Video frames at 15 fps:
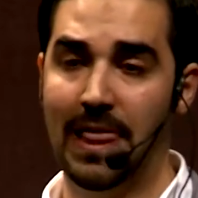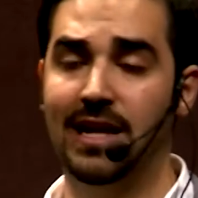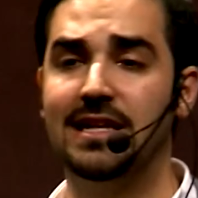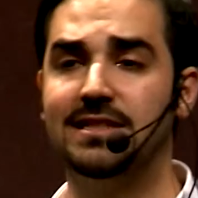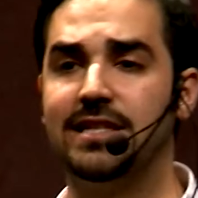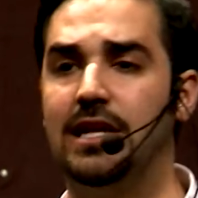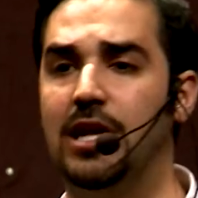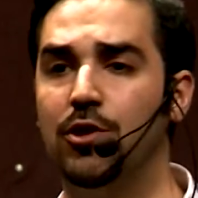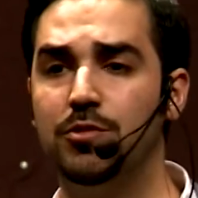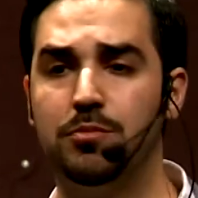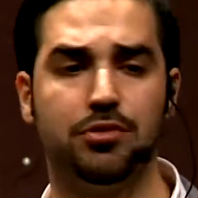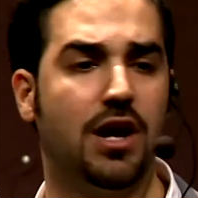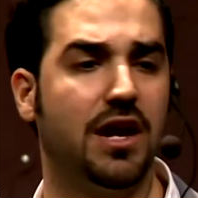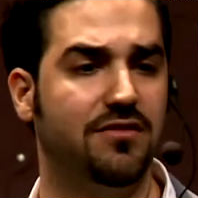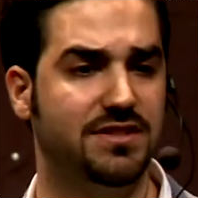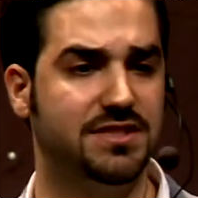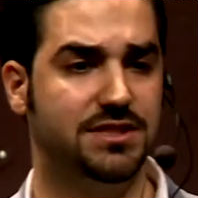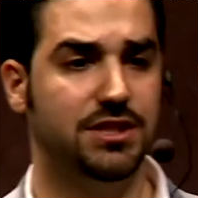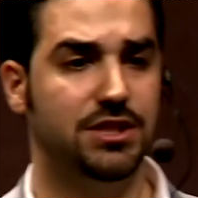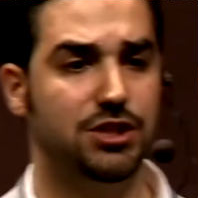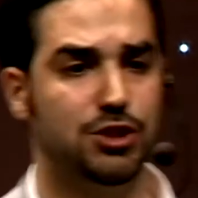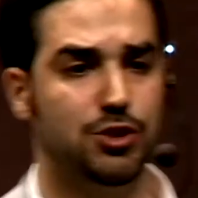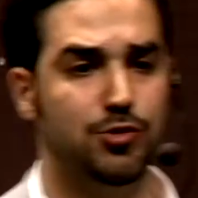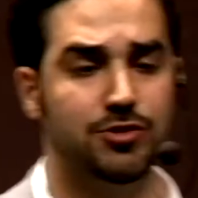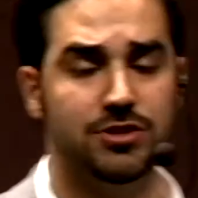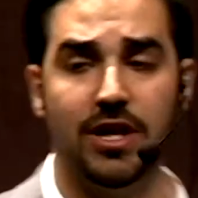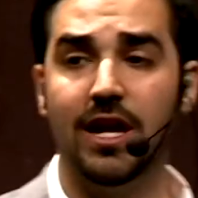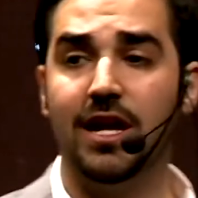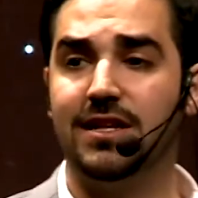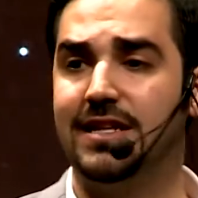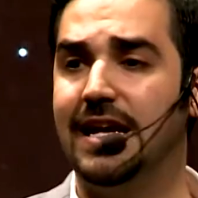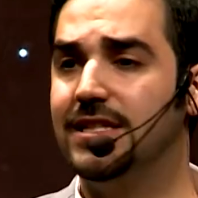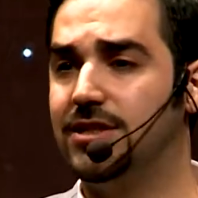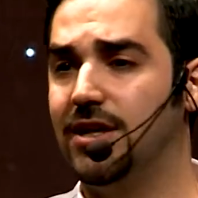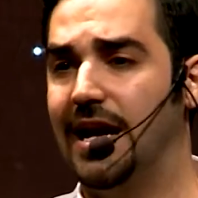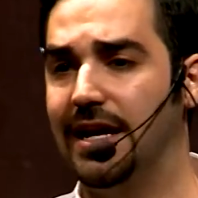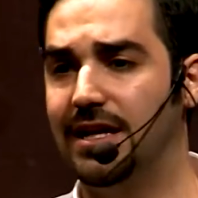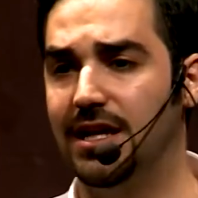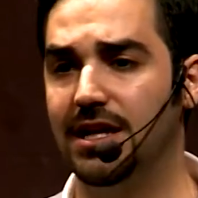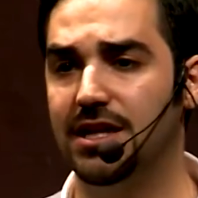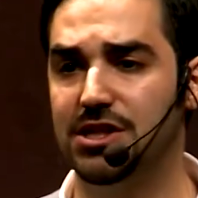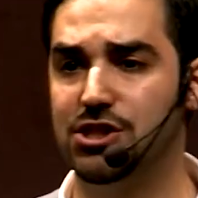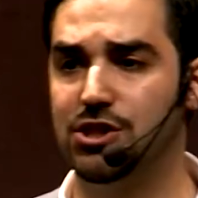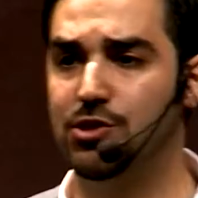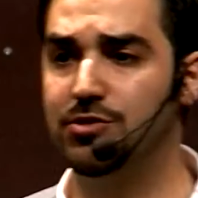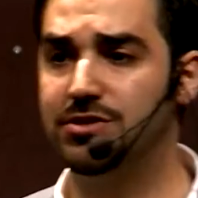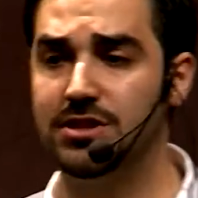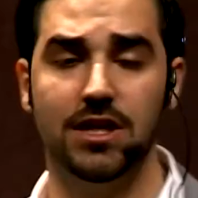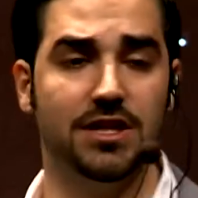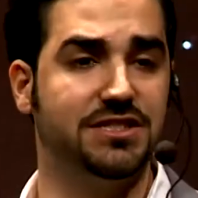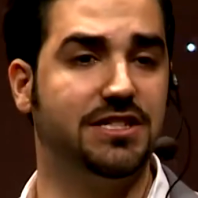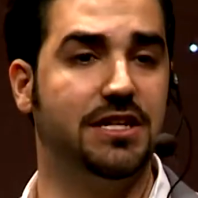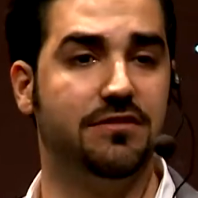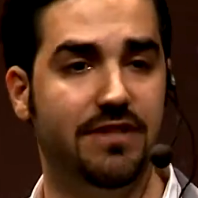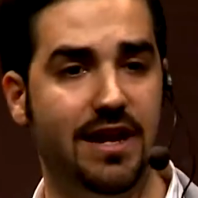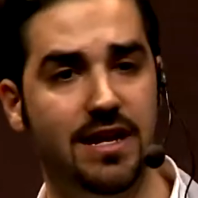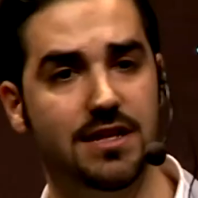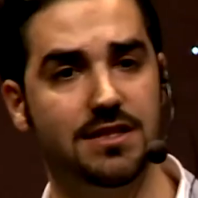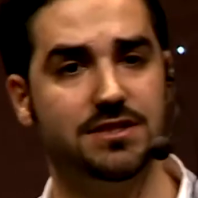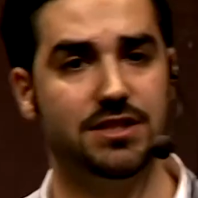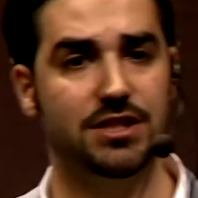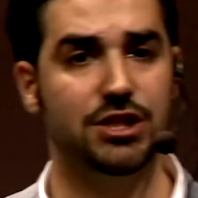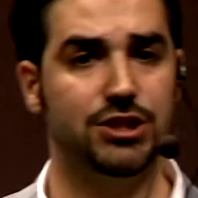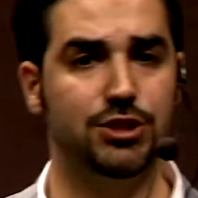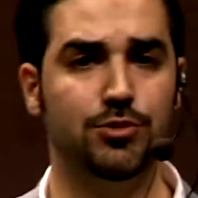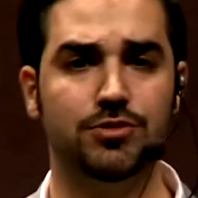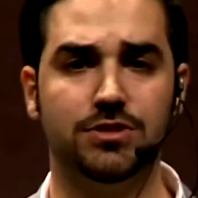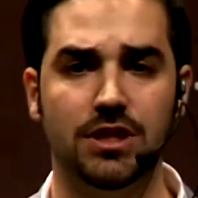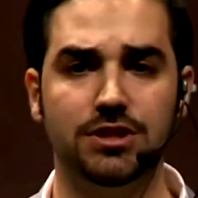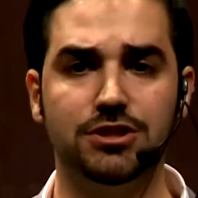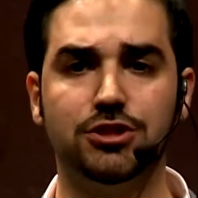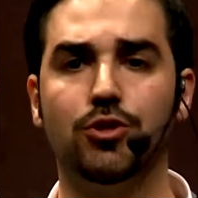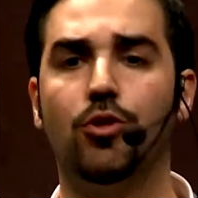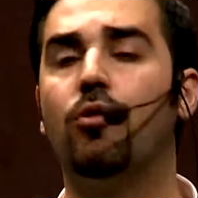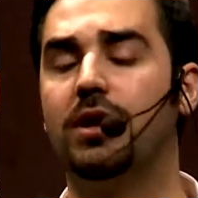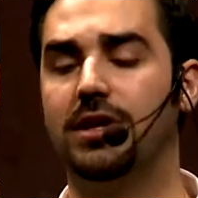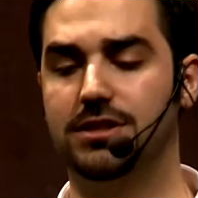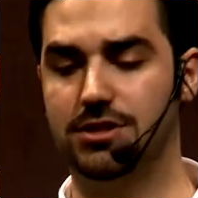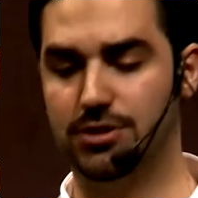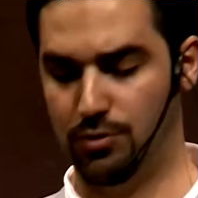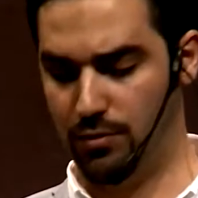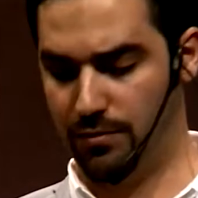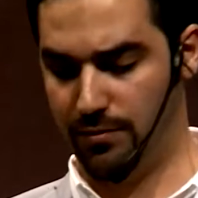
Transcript: let alone privacy issues, data hacking issues, surveillance issues, so on and so